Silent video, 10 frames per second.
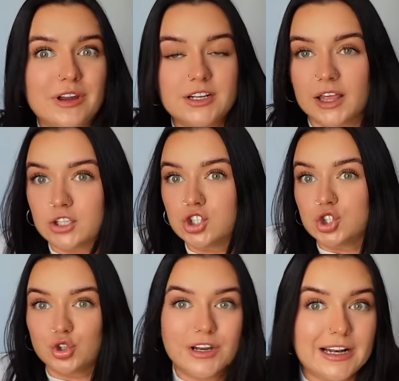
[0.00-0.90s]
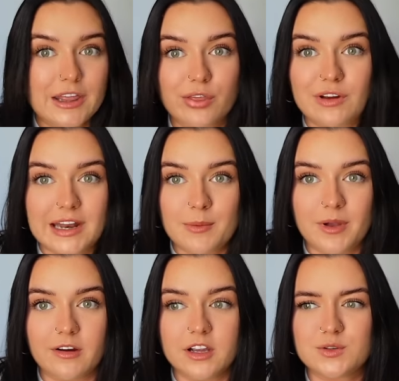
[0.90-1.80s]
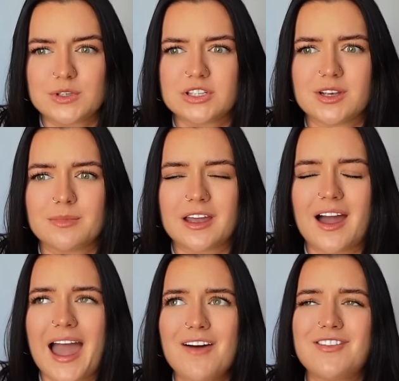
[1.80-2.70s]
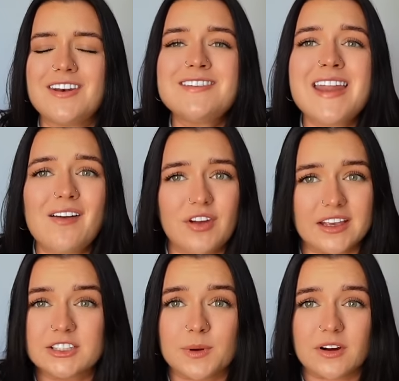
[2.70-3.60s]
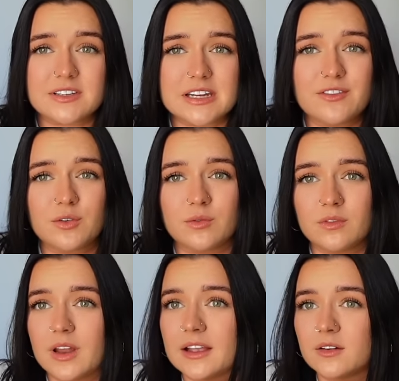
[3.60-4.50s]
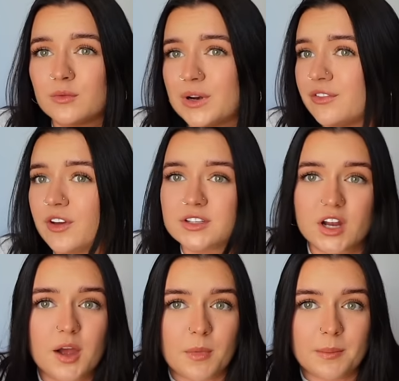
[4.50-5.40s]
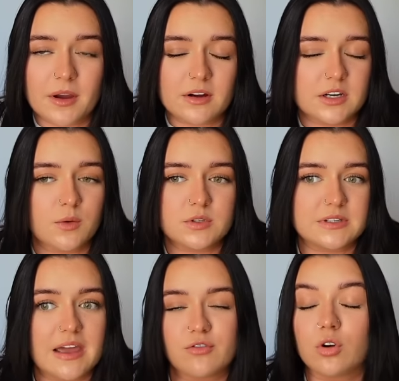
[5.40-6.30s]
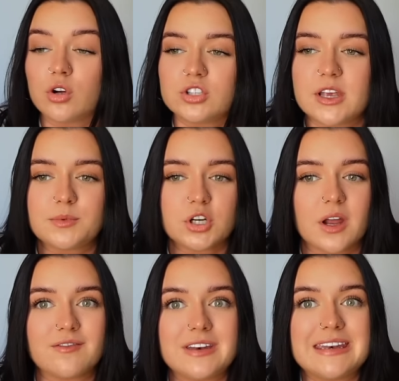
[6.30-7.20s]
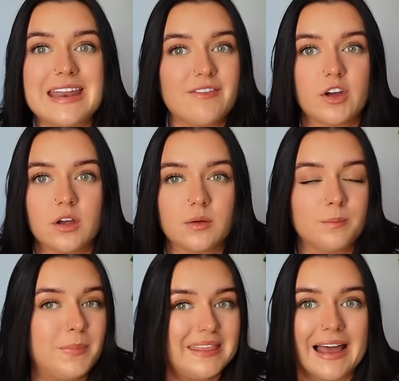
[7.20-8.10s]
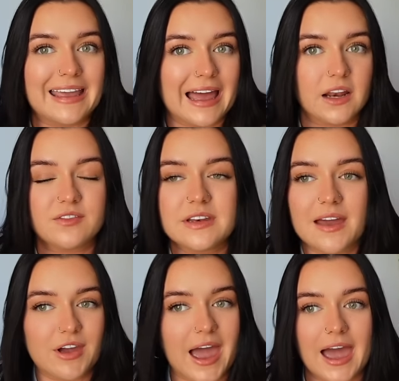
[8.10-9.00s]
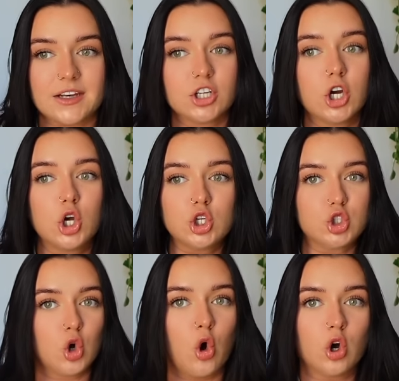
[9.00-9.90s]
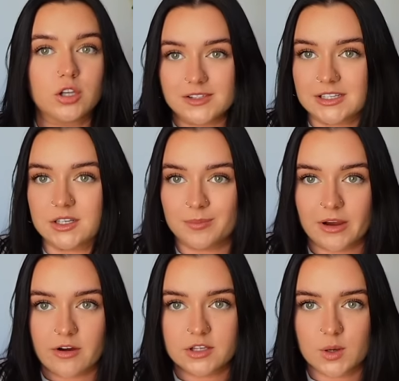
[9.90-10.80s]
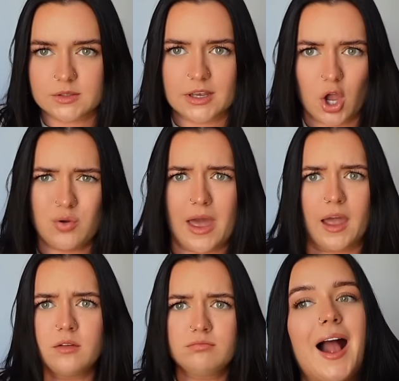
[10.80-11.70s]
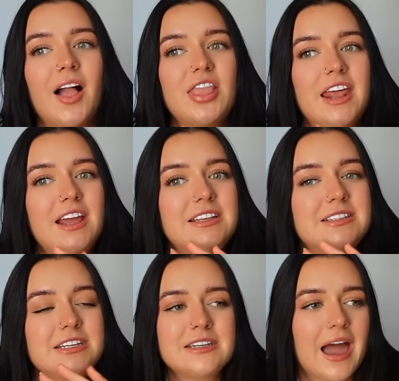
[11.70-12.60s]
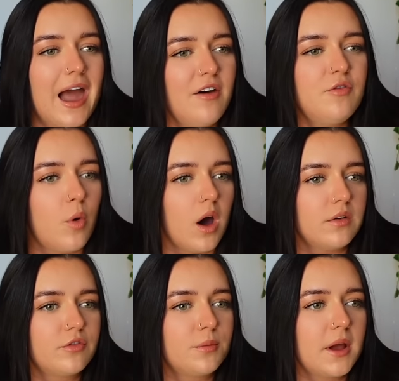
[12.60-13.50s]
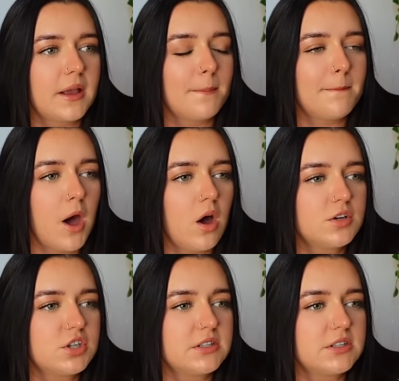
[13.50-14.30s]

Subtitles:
like strictly three-day periods, which is something I have never experienced. Even like when I first started my period and I was never on contraception, I've never been that gal. I've never had short, consistent periods. So I was like, okay. And then I didn't have one from like March